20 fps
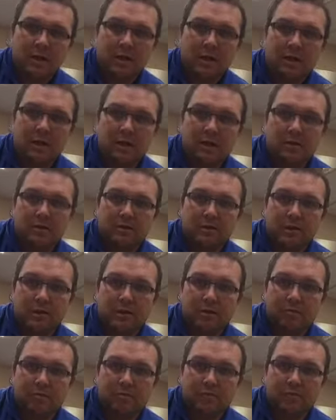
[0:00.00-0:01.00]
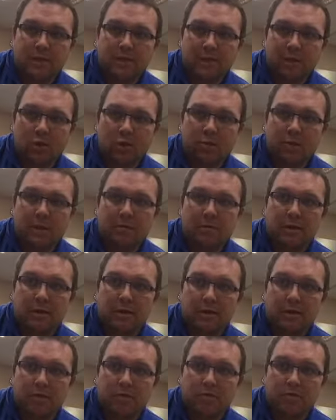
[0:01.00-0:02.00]
And to help them get
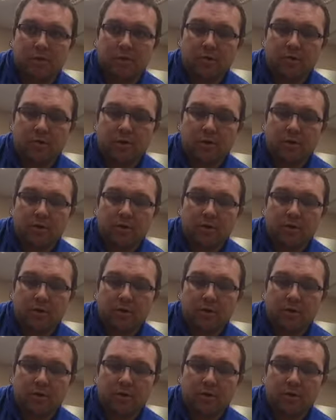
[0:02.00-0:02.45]
over it,